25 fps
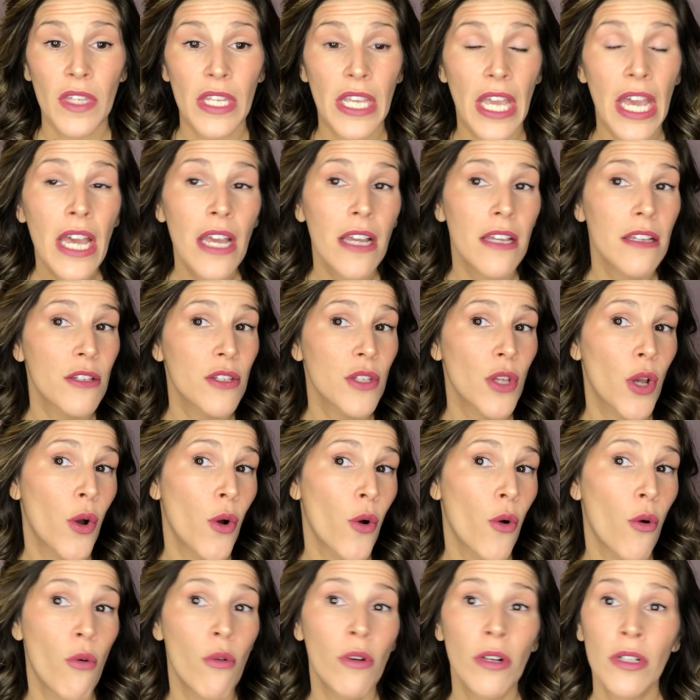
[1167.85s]
Yeah,
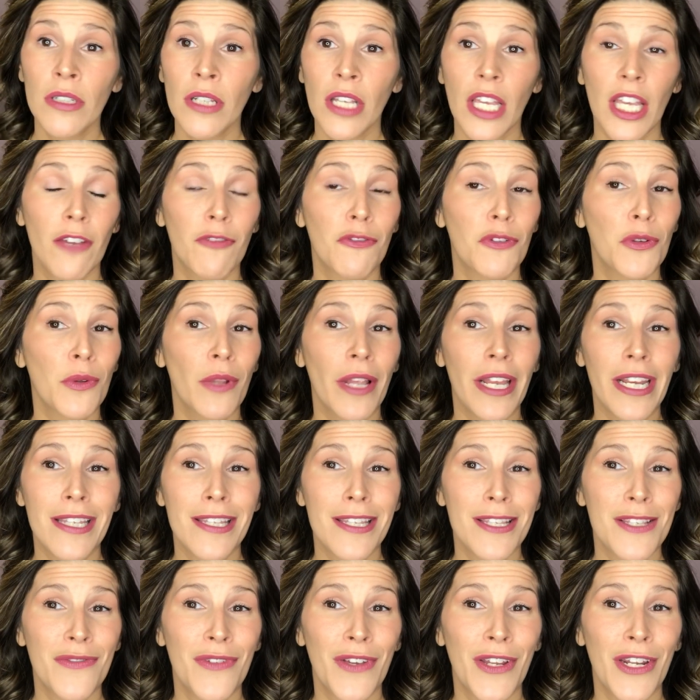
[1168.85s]
so if you like
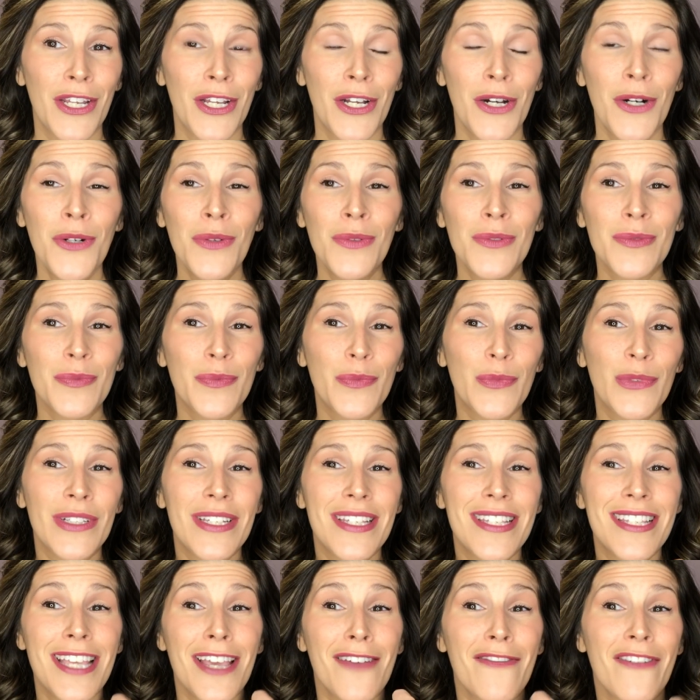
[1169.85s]
this video,
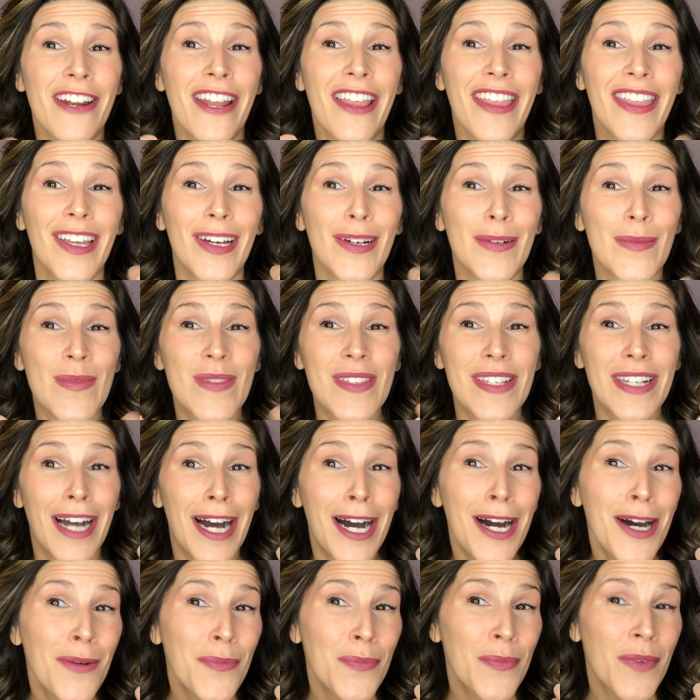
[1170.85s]
please give it a thumbs
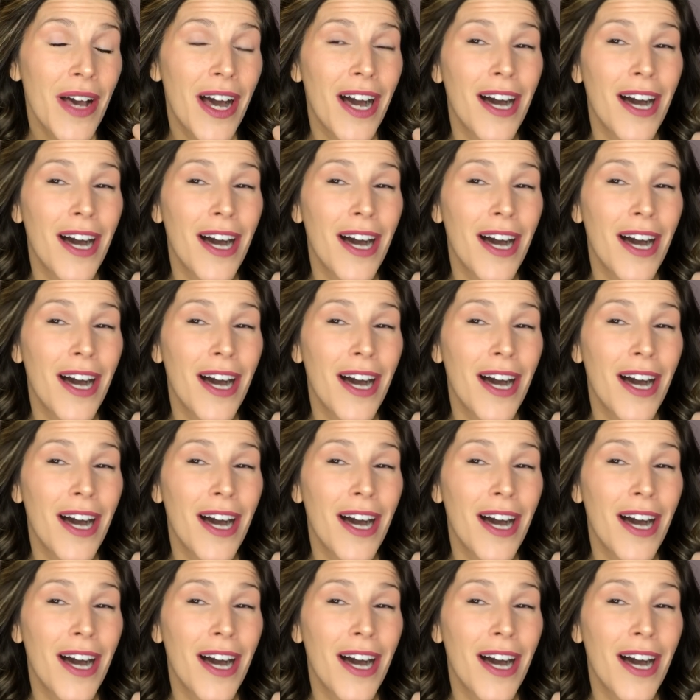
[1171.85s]
up,